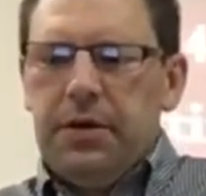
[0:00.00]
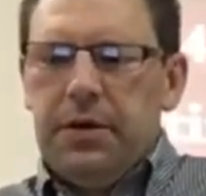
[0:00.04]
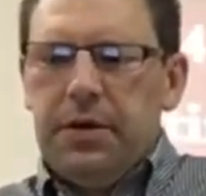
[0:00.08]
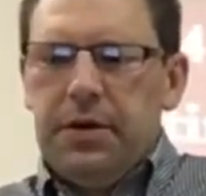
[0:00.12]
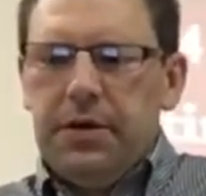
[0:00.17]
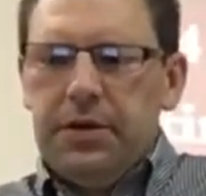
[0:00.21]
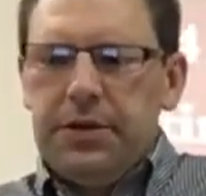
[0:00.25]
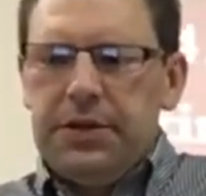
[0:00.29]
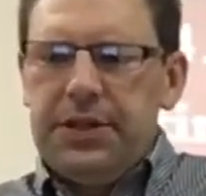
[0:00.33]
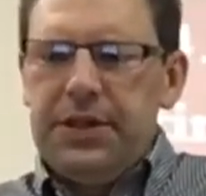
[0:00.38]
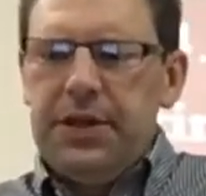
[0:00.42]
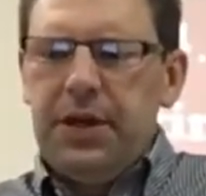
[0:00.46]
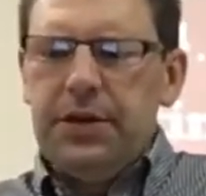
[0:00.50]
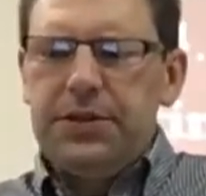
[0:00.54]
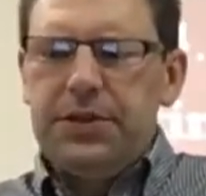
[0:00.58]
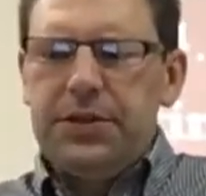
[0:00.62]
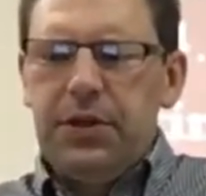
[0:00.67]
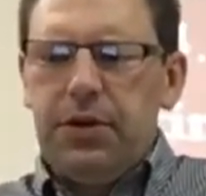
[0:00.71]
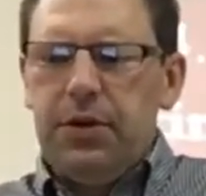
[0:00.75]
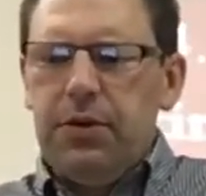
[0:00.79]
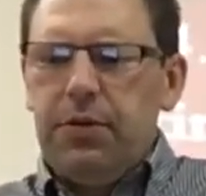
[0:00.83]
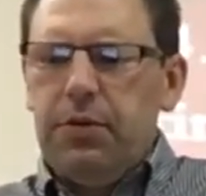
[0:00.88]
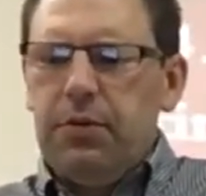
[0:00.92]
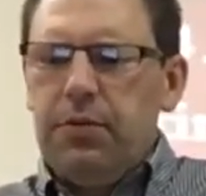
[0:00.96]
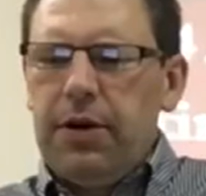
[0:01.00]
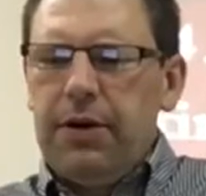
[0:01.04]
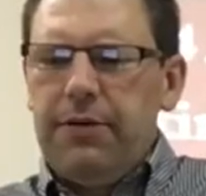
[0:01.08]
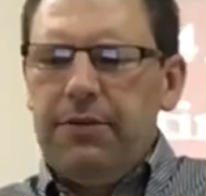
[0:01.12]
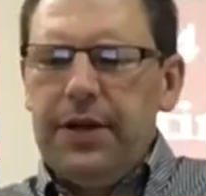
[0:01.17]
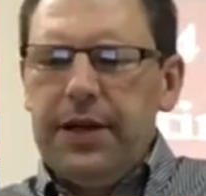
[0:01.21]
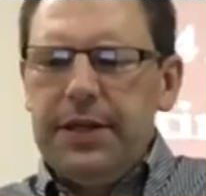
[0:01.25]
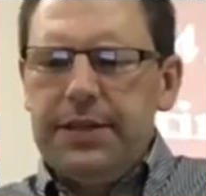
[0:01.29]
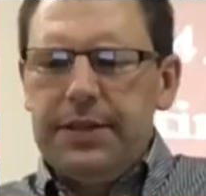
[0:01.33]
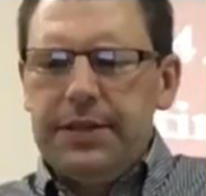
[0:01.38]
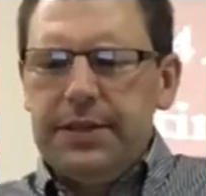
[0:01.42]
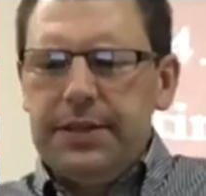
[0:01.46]
See also
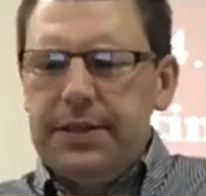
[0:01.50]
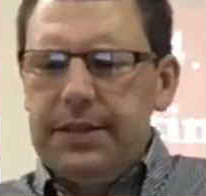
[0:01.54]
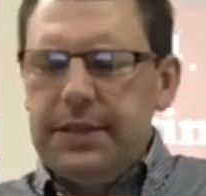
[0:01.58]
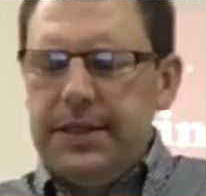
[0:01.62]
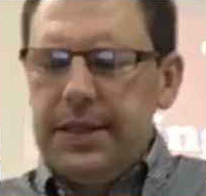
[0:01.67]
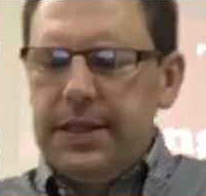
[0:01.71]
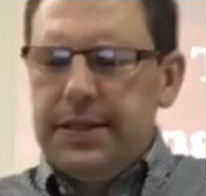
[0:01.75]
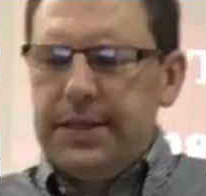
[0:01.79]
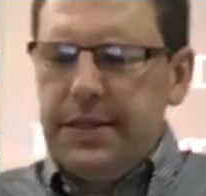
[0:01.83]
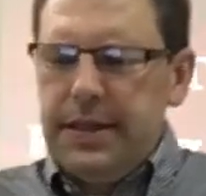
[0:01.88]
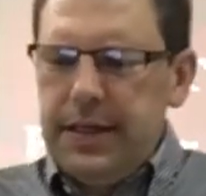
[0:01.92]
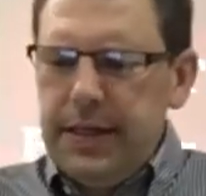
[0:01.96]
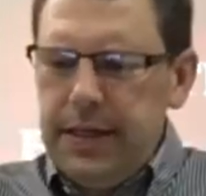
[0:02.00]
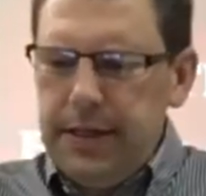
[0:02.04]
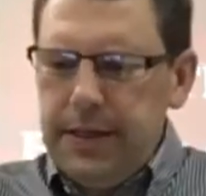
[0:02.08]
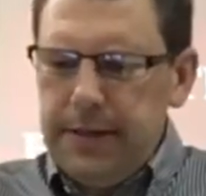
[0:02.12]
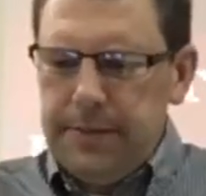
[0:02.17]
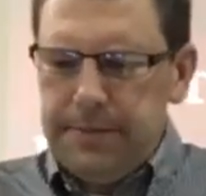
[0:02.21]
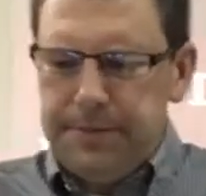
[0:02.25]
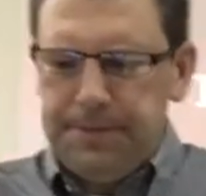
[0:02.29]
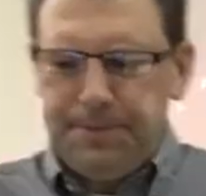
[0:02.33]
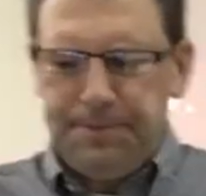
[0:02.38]
Revelation 16.